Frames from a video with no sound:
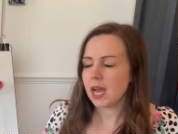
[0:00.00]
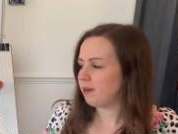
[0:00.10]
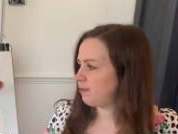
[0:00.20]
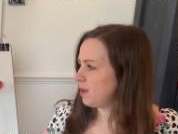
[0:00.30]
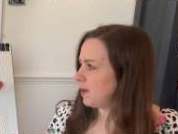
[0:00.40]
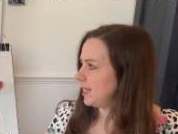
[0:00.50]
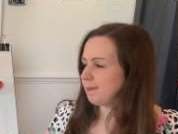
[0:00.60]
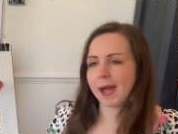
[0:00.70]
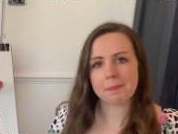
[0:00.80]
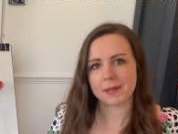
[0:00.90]
a few weeks
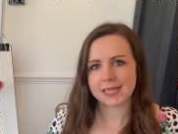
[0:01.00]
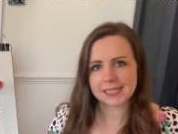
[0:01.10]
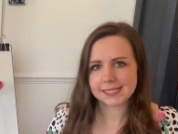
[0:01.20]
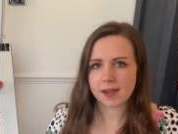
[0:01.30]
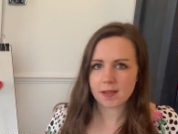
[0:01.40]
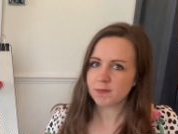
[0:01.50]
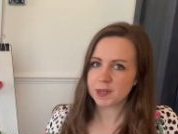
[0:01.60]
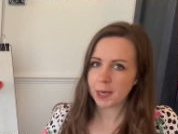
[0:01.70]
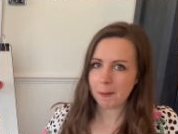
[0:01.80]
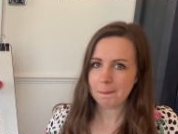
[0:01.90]
back, but this time for
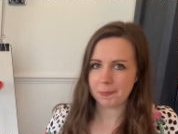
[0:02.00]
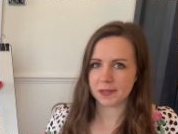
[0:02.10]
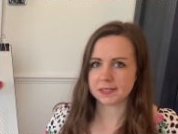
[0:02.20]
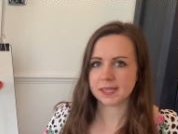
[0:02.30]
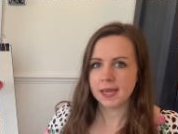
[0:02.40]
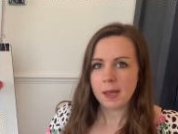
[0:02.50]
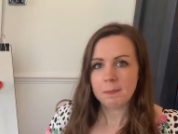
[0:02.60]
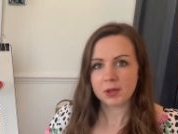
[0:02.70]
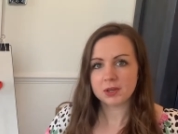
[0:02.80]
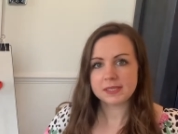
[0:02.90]
numbers,
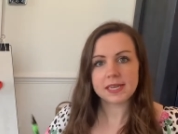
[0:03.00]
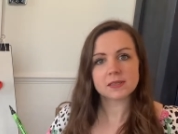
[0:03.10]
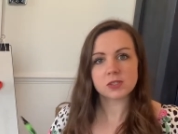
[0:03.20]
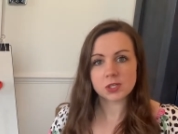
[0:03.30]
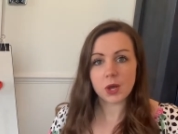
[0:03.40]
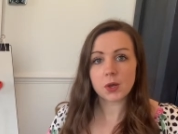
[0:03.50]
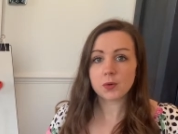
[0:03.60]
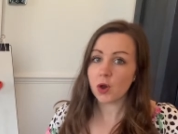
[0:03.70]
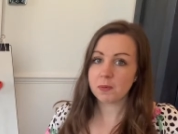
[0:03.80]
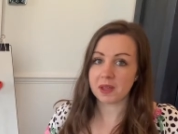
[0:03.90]
because it is so
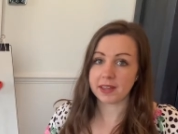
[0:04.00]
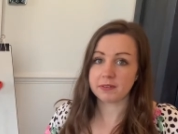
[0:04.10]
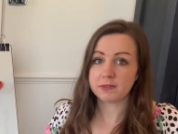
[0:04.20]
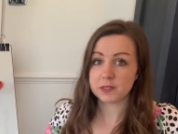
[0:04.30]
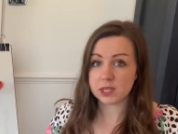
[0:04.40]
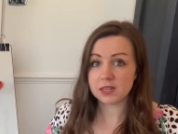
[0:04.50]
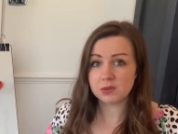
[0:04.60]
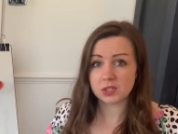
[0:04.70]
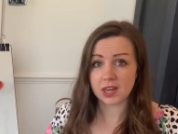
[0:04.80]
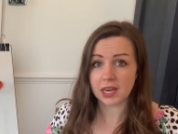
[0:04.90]
common for
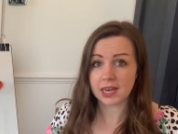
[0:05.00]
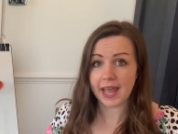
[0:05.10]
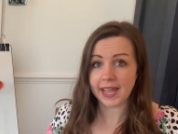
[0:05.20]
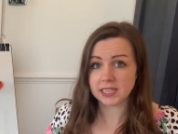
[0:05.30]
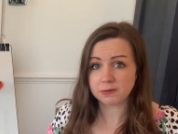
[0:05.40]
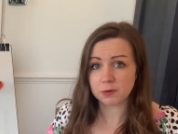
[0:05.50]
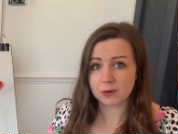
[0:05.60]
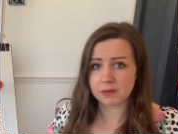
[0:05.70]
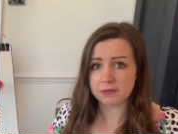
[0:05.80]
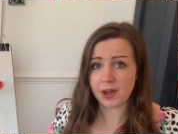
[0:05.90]
children aged four
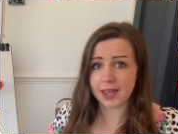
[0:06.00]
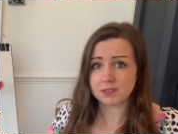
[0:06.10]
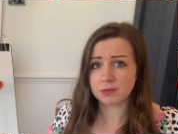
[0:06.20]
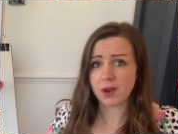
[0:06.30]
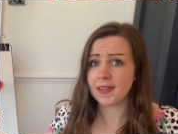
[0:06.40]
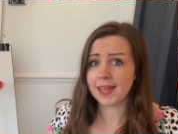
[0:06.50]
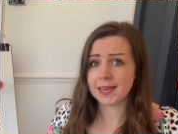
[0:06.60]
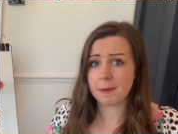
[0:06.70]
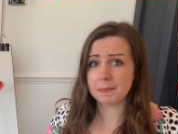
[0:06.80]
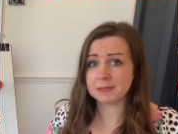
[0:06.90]
and five to write their
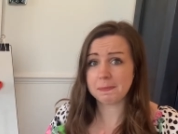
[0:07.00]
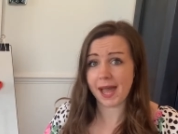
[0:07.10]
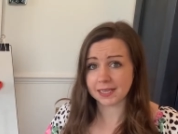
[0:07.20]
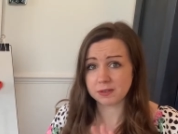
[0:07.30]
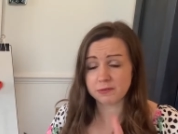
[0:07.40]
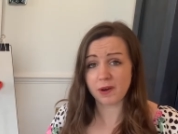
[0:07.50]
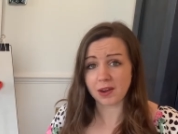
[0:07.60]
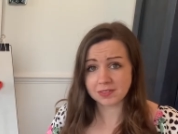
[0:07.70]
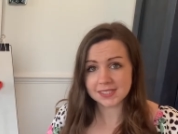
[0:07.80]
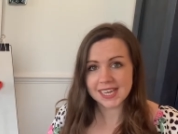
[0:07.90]
numbers back to
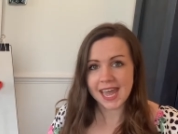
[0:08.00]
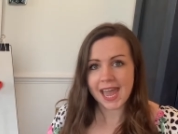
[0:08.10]
front,